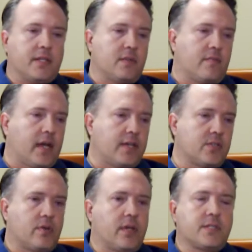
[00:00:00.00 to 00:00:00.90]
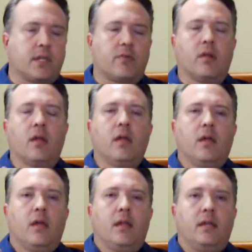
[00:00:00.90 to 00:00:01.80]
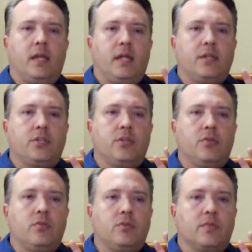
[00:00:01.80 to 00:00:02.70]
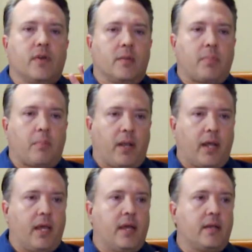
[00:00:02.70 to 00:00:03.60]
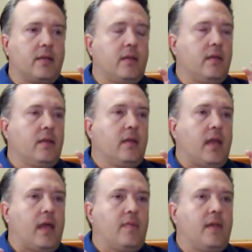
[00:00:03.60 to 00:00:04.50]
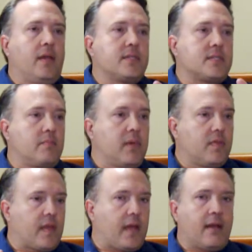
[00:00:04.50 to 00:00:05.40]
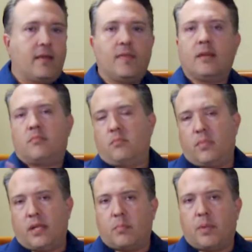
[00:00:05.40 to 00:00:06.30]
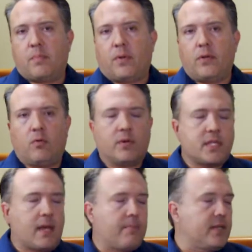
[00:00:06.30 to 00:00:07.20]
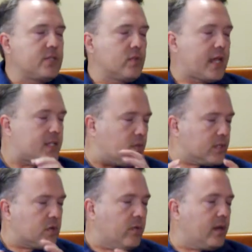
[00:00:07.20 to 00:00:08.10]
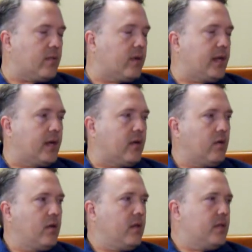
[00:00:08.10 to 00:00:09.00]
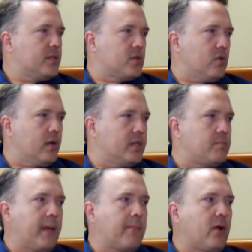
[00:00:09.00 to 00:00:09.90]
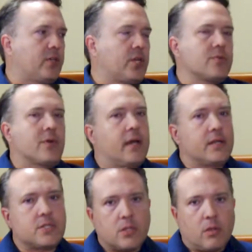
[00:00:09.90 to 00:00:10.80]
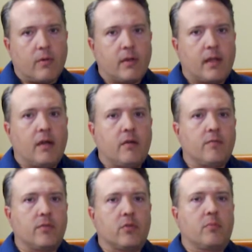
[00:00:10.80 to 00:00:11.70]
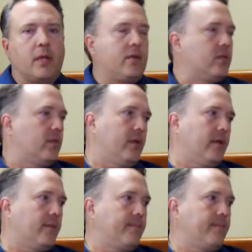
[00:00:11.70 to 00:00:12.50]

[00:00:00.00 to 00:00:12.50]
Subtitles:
Advisory, etc., need to develop a plan and then submit that and then let the people know what's happening. So that's what's going on right now. So as big projects, we're kind of slowing down for the remainder of the year.